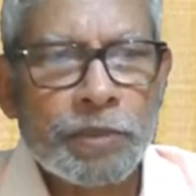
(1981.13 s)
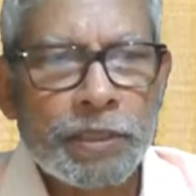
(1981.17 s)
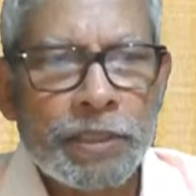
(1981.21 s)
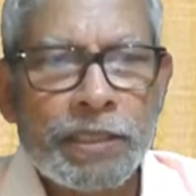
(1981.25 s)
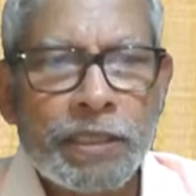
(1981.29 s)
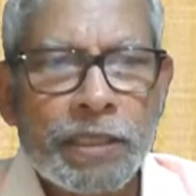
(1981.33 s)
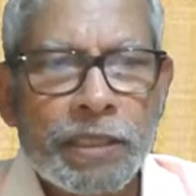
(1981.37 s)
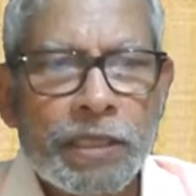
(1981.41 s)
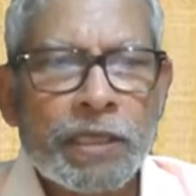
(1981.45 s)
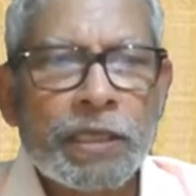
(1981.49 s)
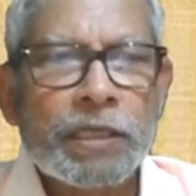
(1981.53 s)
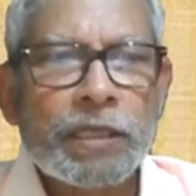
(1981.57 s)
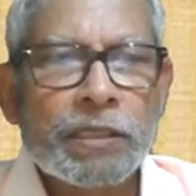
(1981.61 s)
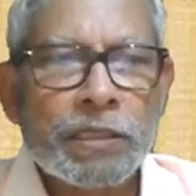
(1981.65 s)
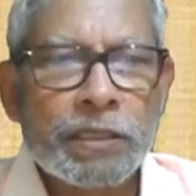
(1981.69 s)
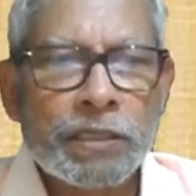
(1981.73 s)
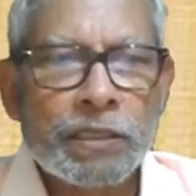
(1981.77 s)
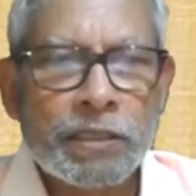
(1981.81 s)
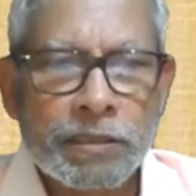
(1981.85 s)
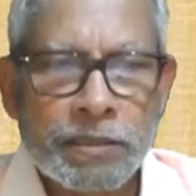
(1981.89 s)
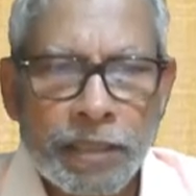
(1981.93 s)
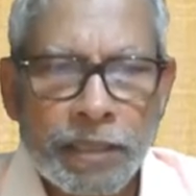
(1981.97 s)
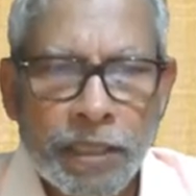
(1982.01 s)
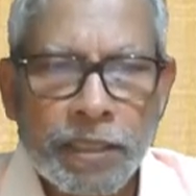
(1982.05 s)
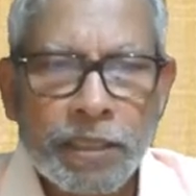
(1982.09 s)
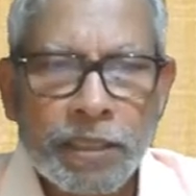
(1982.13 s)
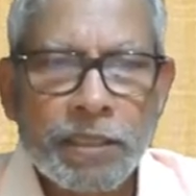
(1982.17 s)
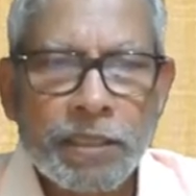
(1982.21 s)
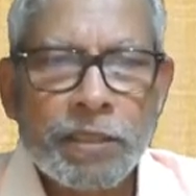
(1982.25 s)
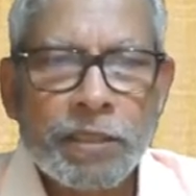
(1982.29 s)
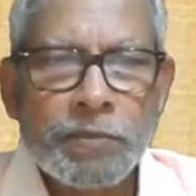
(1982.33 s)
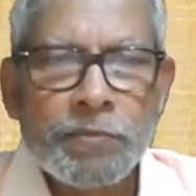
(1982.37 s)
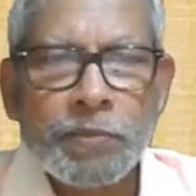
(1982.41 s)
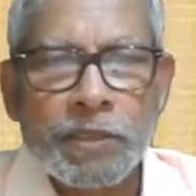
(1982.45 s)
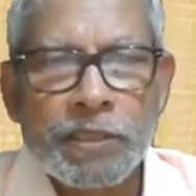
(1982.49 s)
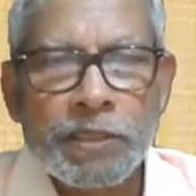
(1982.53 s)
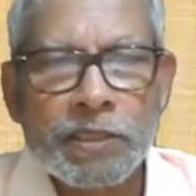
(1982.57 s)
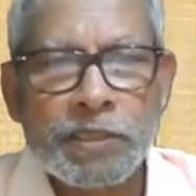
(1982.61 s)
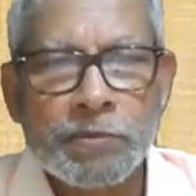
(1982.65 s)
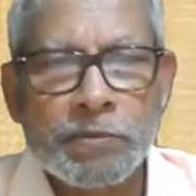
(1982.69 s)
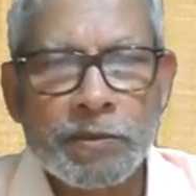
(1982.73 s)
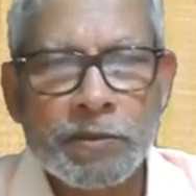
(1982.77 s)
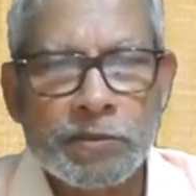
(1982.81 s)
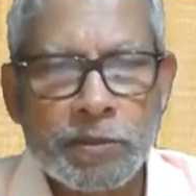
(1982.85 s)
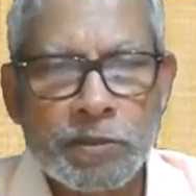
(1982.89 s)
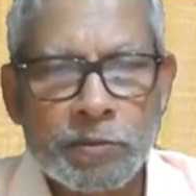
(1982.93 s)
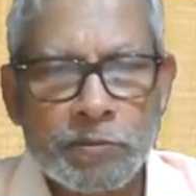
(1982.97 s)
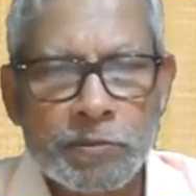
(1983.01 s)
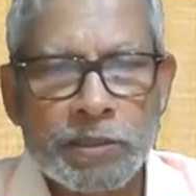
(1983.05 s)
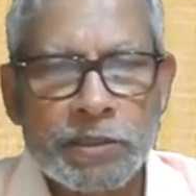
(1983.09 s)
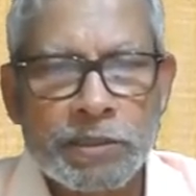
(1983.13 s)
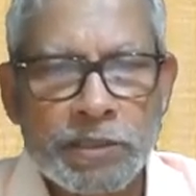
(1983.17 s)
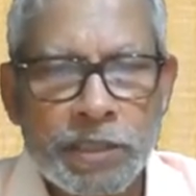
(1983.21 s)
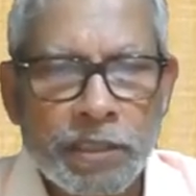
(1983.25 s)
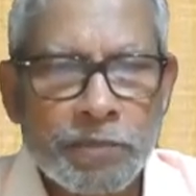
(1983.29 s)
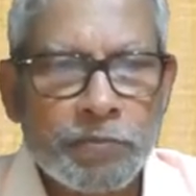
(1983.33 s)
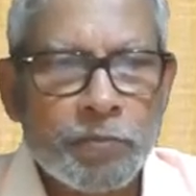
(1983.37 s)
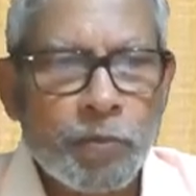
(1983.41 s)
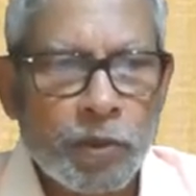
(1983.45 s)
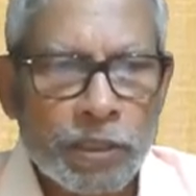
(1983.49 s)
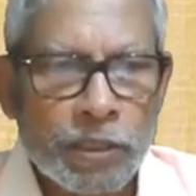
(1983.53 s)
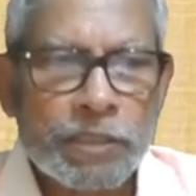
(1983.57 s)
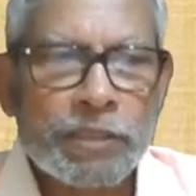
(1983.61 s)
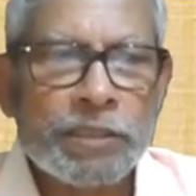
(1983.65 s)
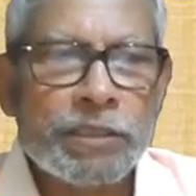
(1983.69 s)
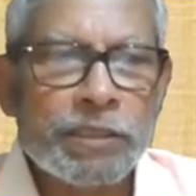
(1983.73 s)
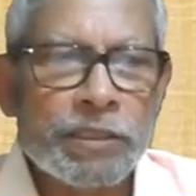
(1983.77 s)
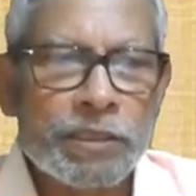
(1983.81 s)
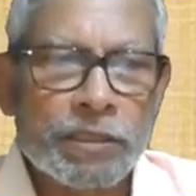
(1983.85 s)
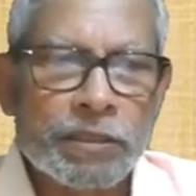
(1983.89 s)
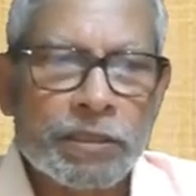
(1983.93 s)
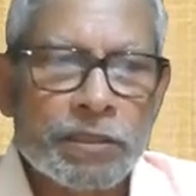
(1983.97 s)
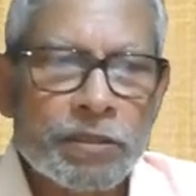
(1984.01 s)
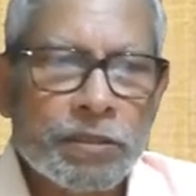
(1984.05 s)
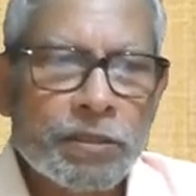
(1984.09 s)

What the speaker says: India under the directive principles of the state policy